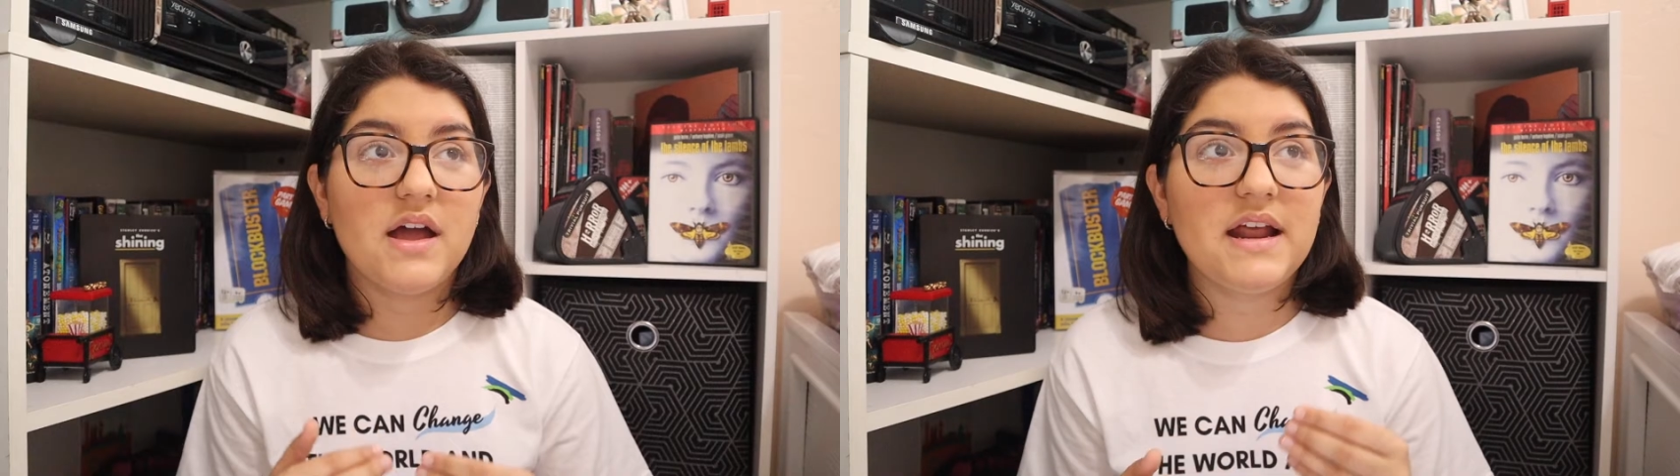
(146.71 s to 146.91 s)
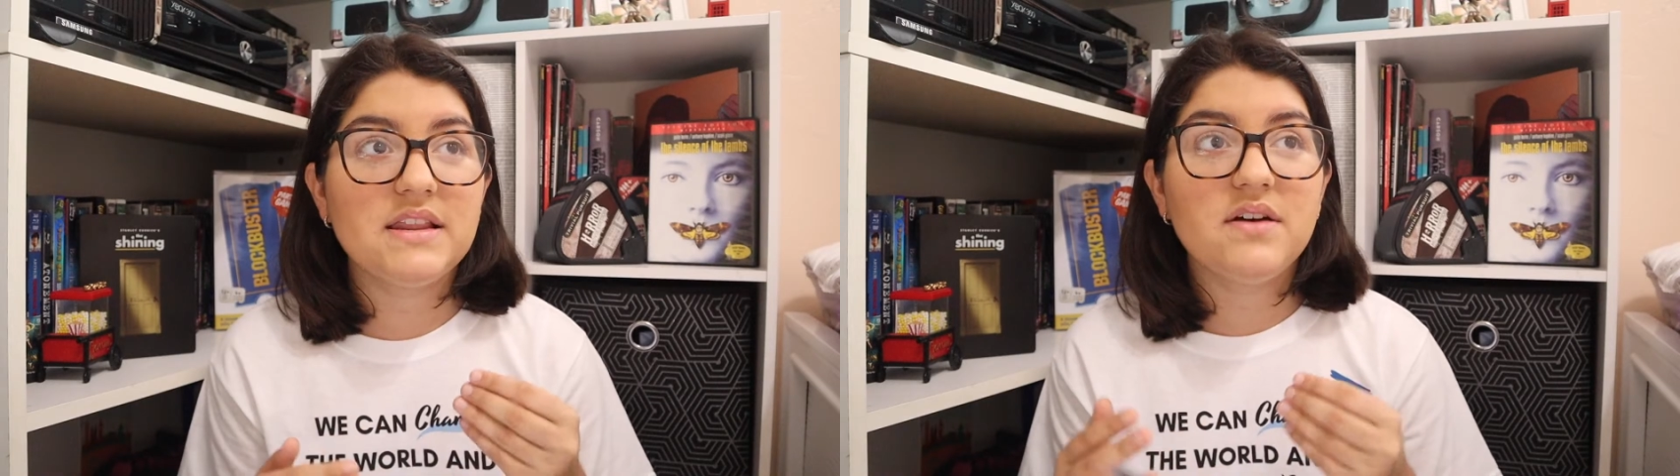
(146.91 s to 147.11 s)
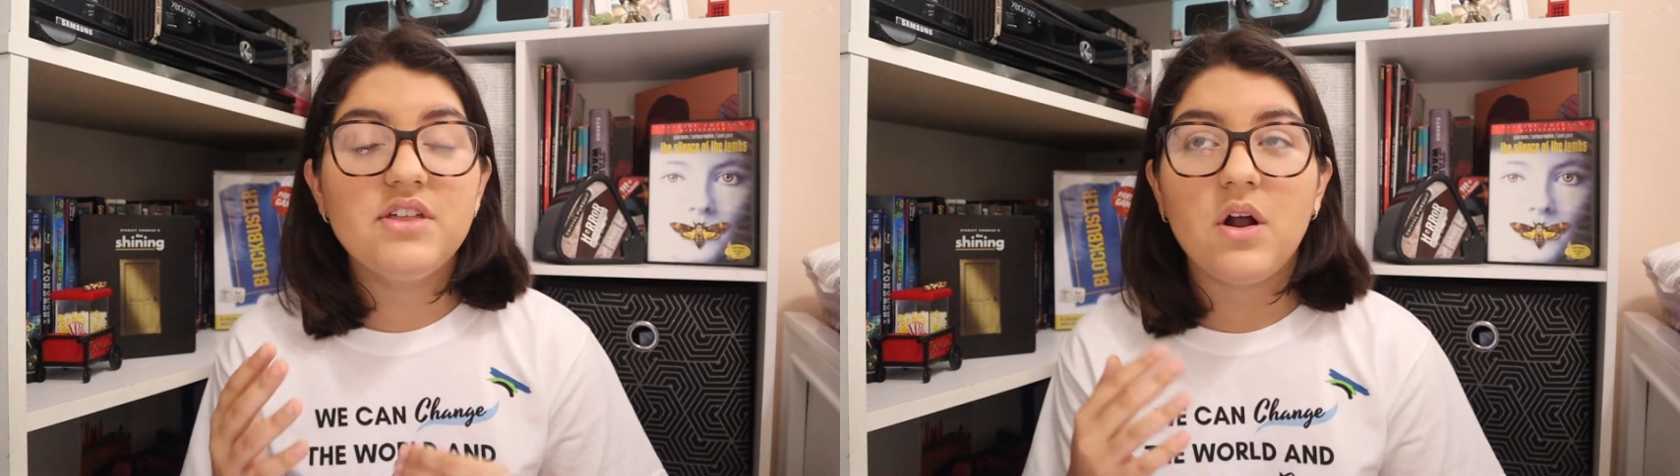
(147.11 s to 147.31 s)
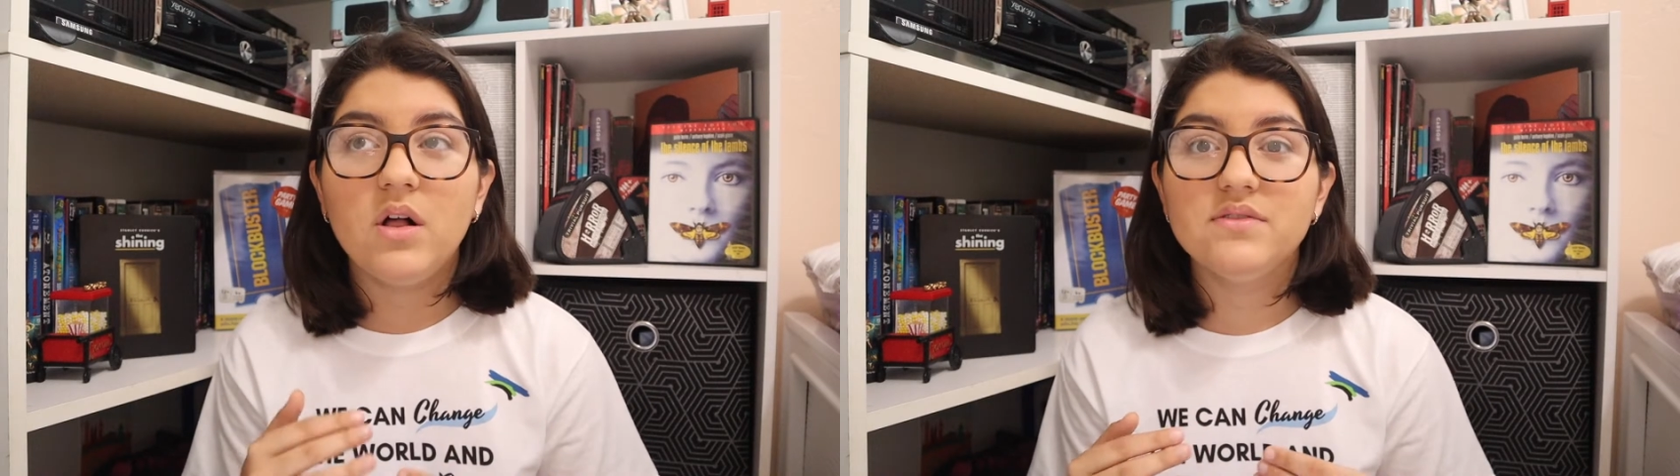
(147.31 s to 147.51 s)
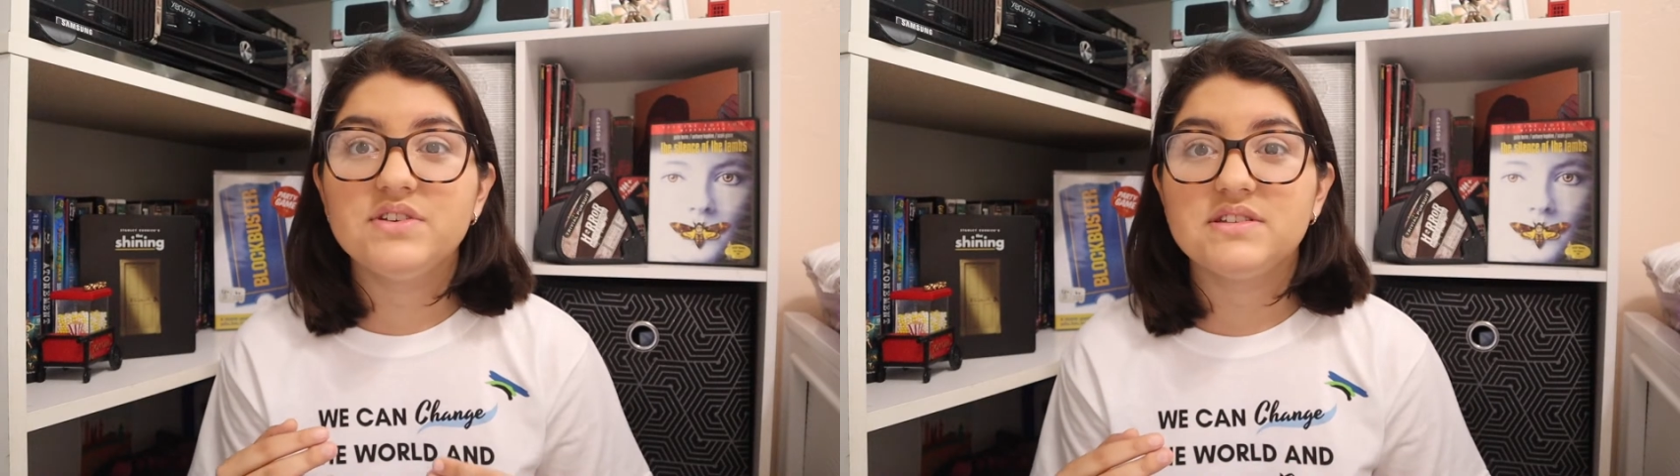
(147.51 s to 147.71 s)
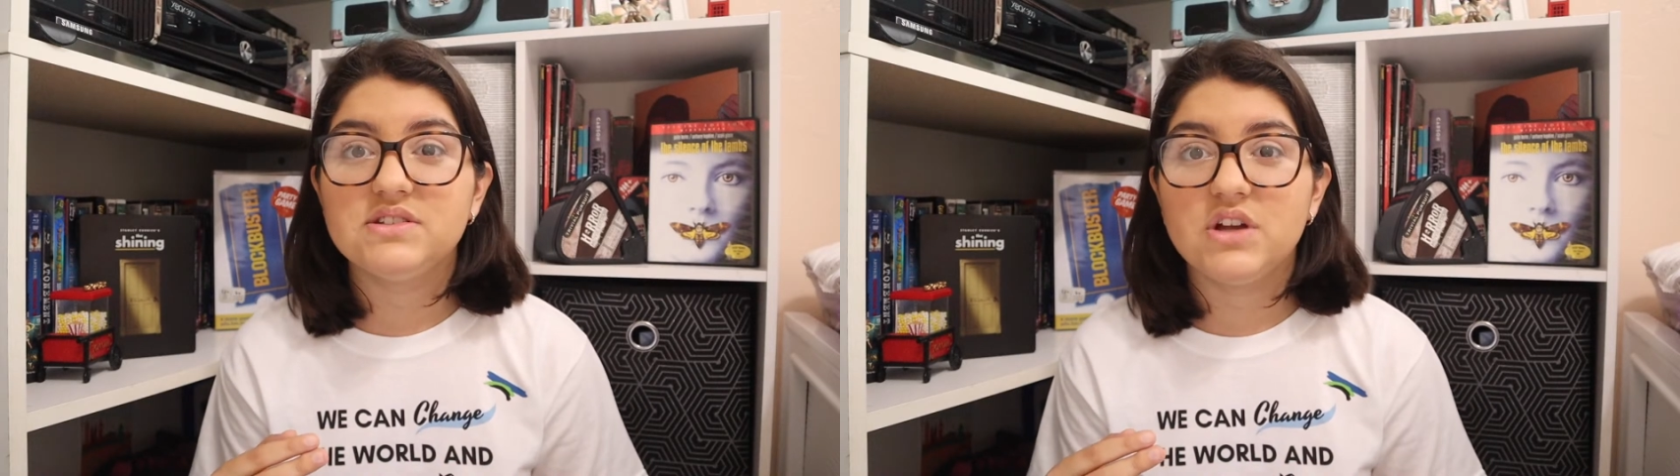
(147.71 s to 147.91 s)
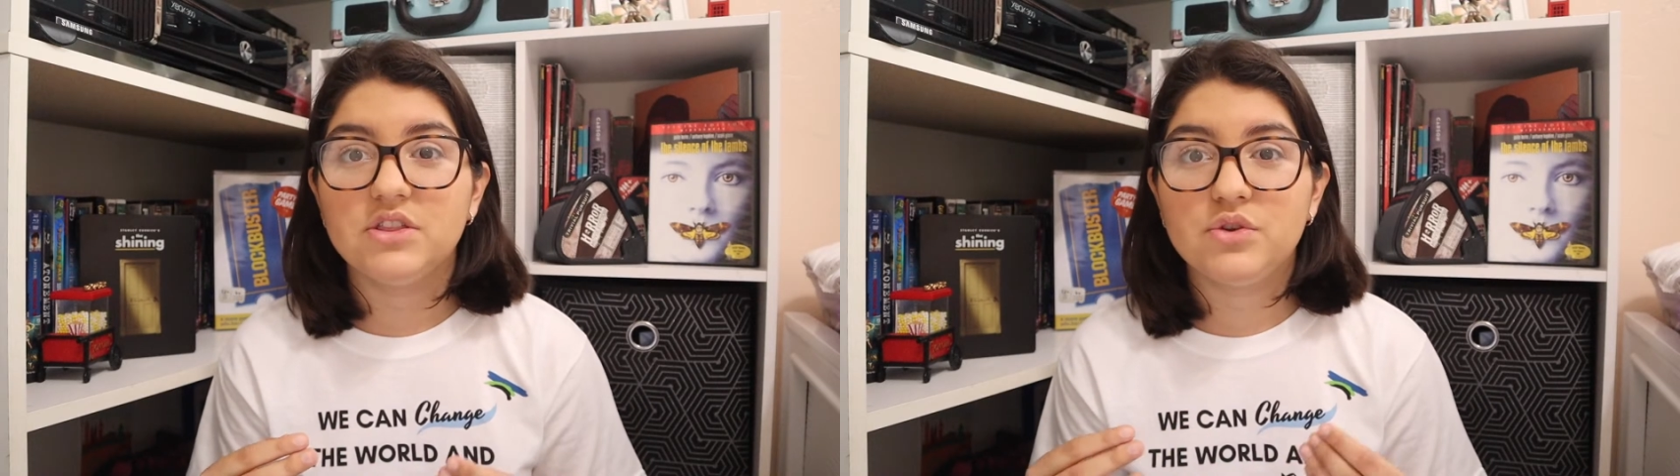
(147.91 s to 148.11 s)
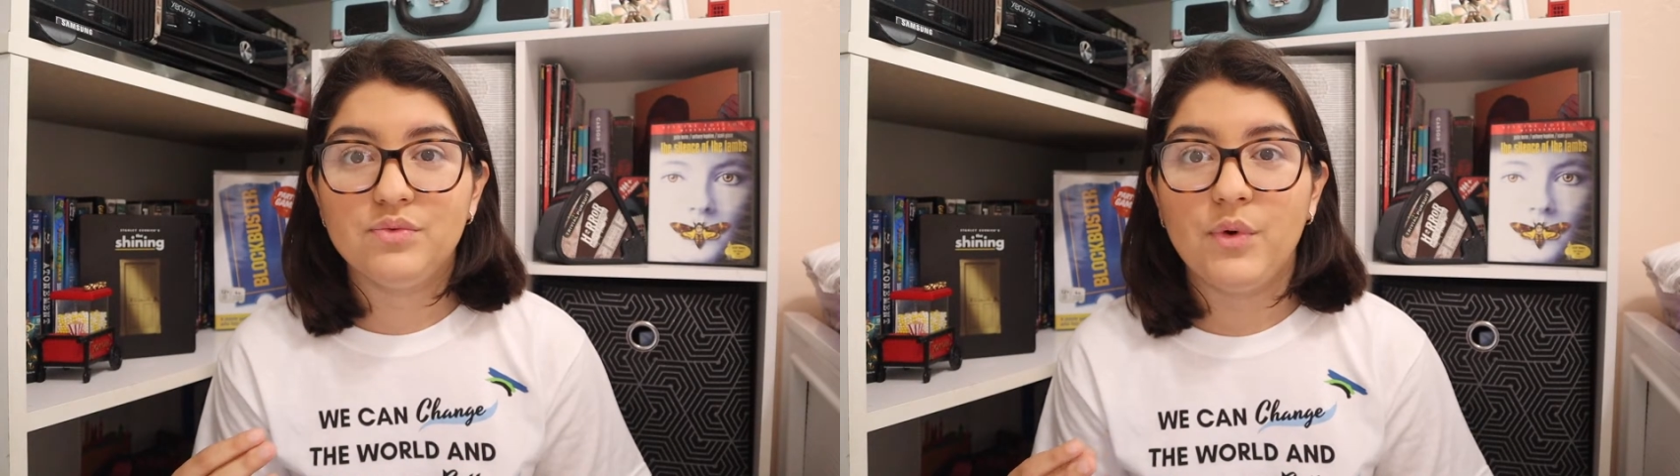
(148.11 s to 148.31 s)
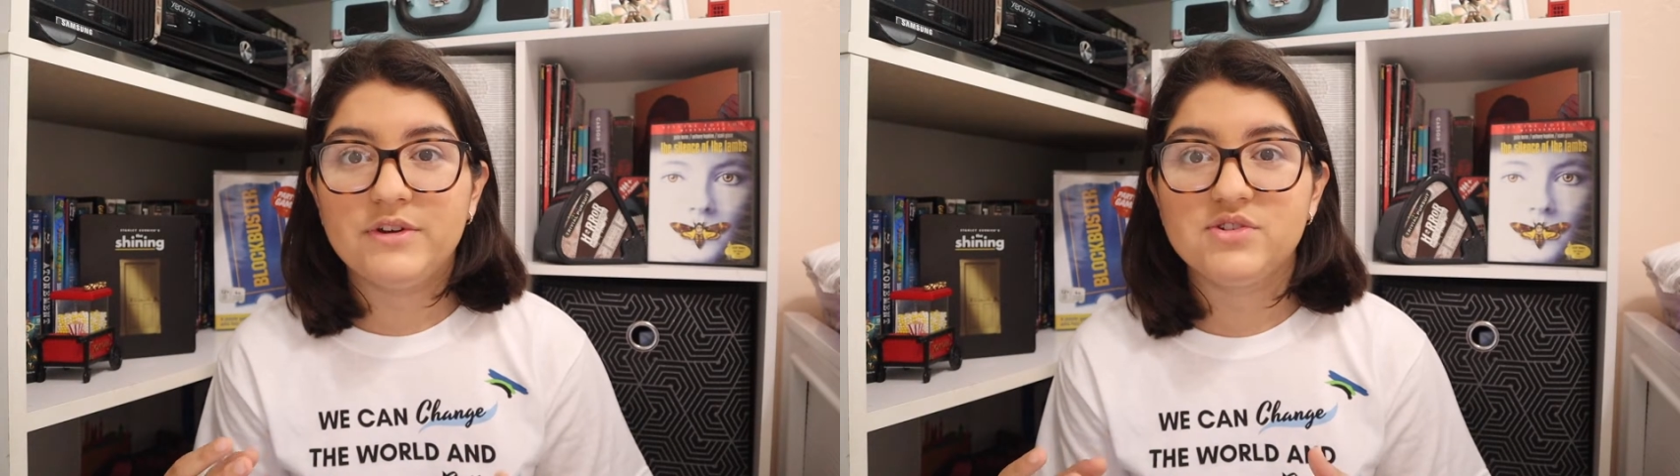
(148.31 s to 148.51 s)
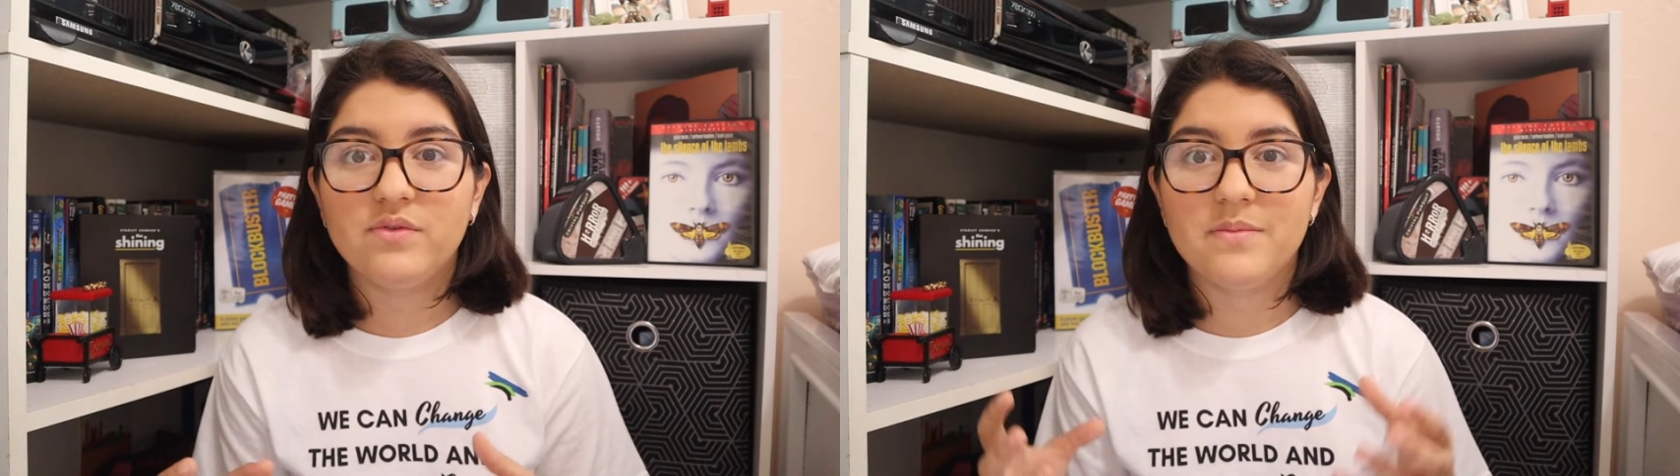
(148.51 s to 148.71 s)
And I love that all of this is done through
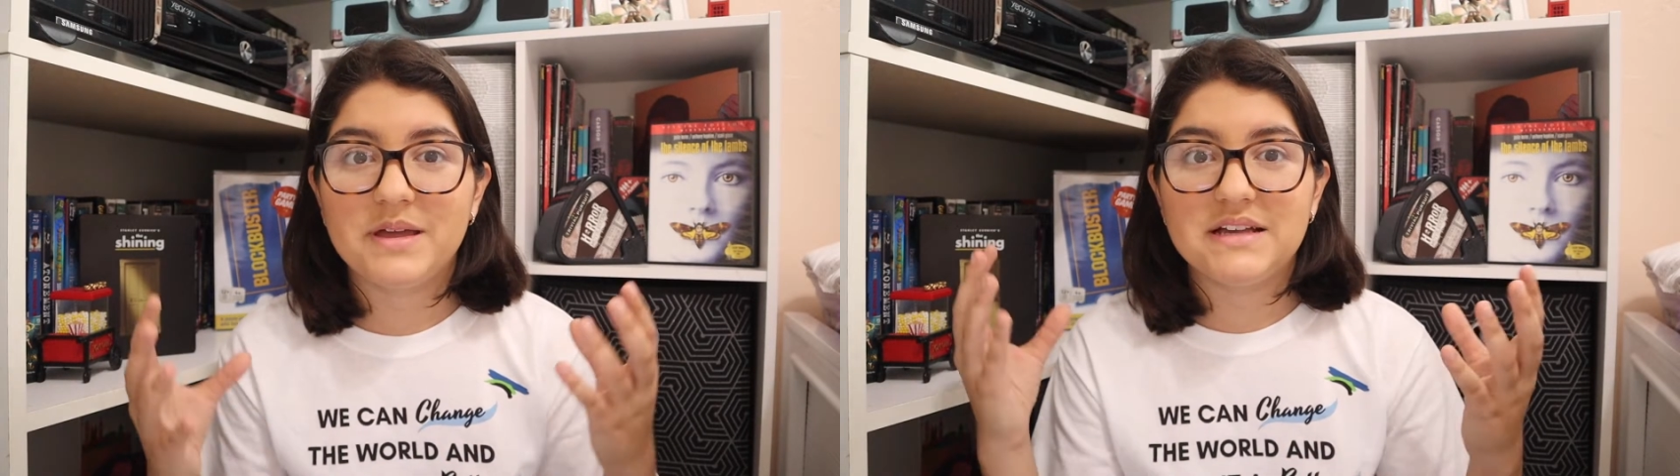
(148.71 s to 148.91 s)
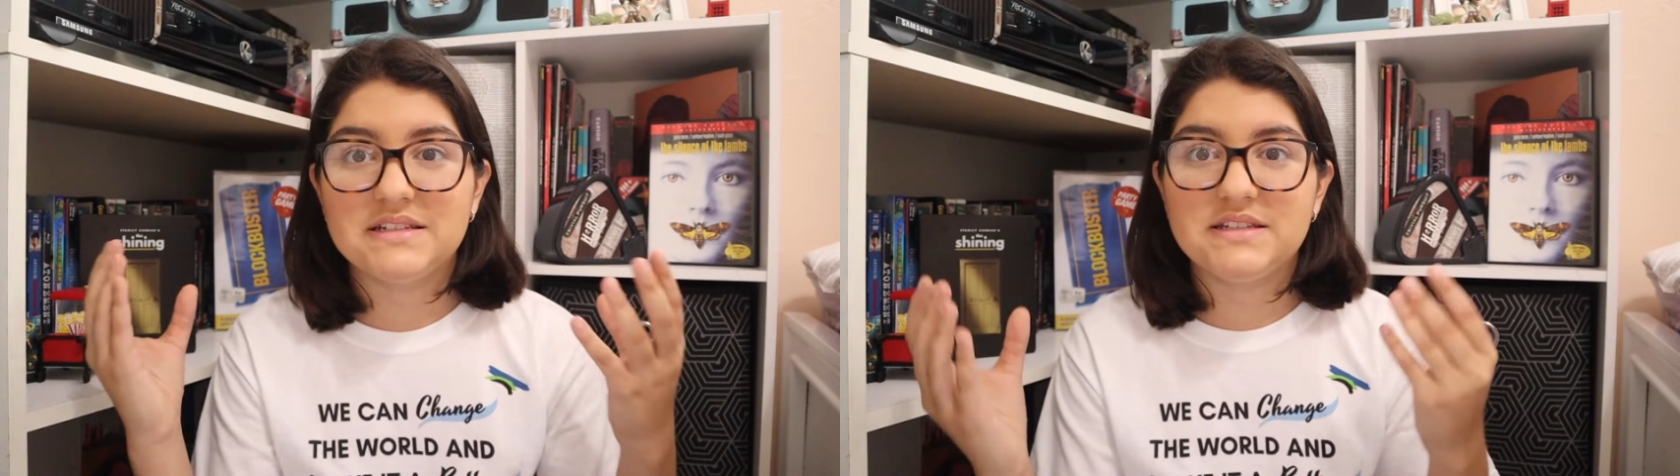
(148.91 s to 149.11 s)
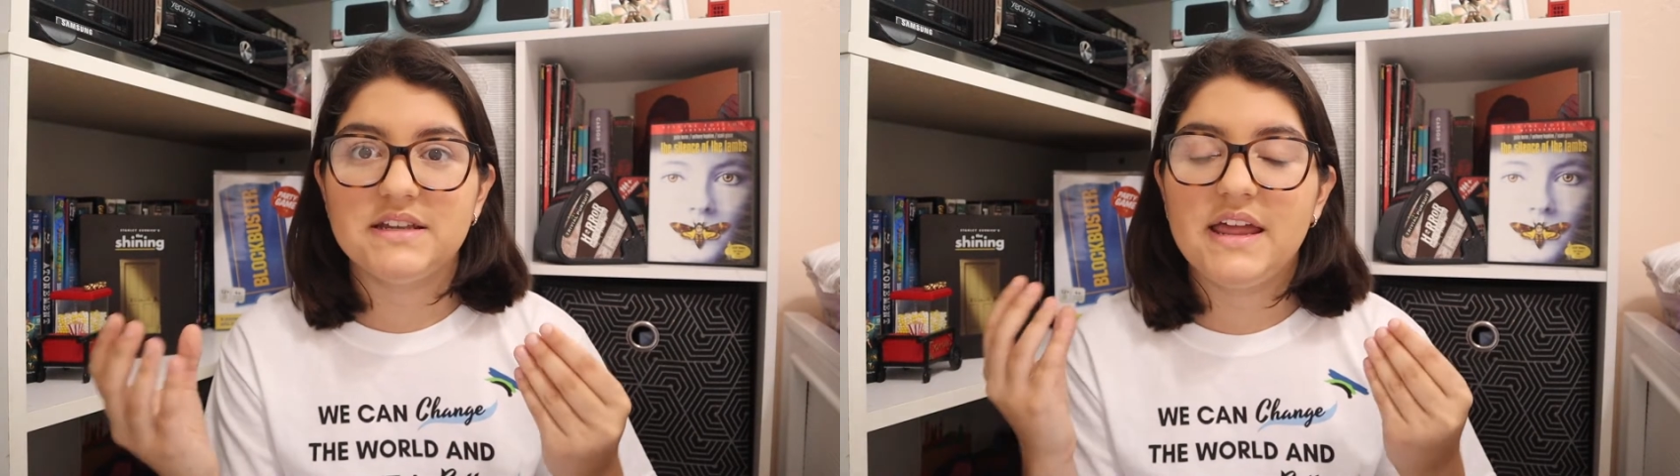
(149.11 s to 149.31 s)
voiceover because it's